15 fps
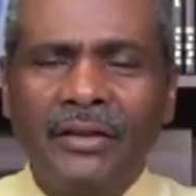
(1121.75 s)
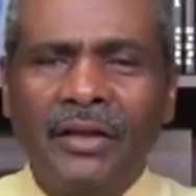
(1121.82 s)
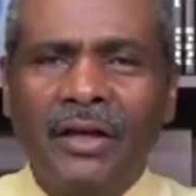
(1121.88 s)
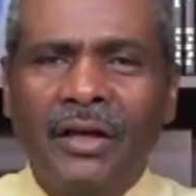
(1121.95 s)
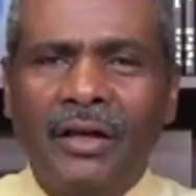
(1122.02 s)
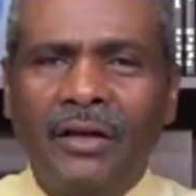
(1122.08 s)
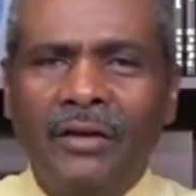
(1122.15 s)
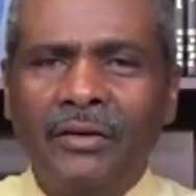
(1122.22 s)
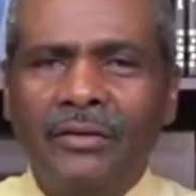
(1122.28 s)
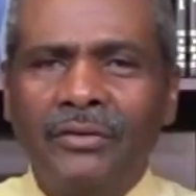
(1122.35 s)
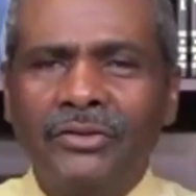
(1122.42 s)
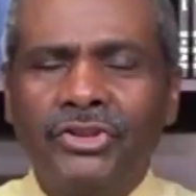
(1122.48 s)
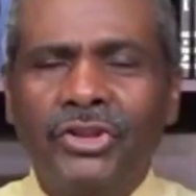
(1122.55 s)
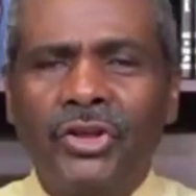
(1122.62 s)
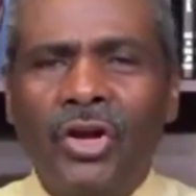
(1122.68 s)
uh,
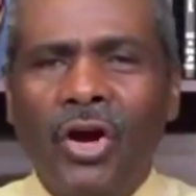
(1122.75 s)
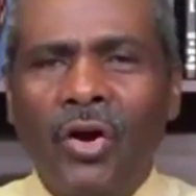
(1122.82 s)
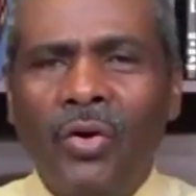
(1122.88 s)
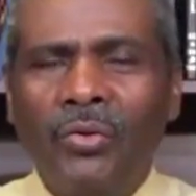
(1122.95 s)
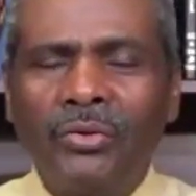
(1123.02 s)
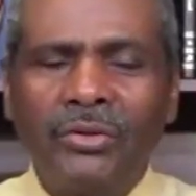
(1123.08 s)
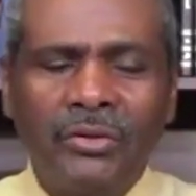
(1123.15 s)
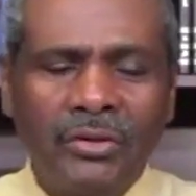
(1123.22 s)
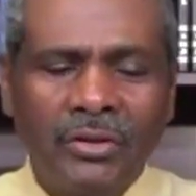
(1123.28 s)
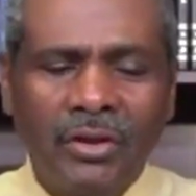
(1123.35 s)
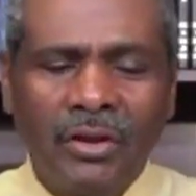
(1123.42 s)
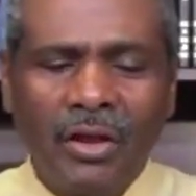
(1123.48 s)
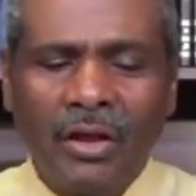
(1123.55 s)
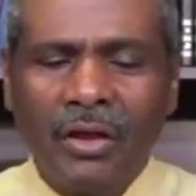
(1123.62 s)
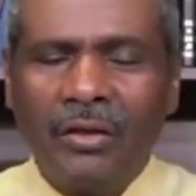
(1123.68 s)
she called
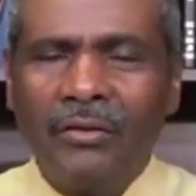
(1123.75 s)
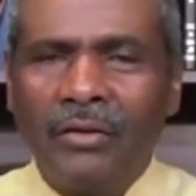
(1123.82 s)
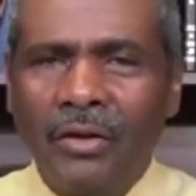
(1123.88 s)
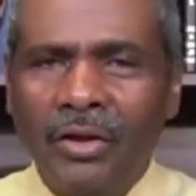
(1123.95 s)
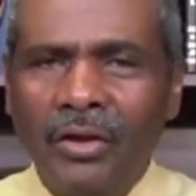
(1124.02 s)
uh,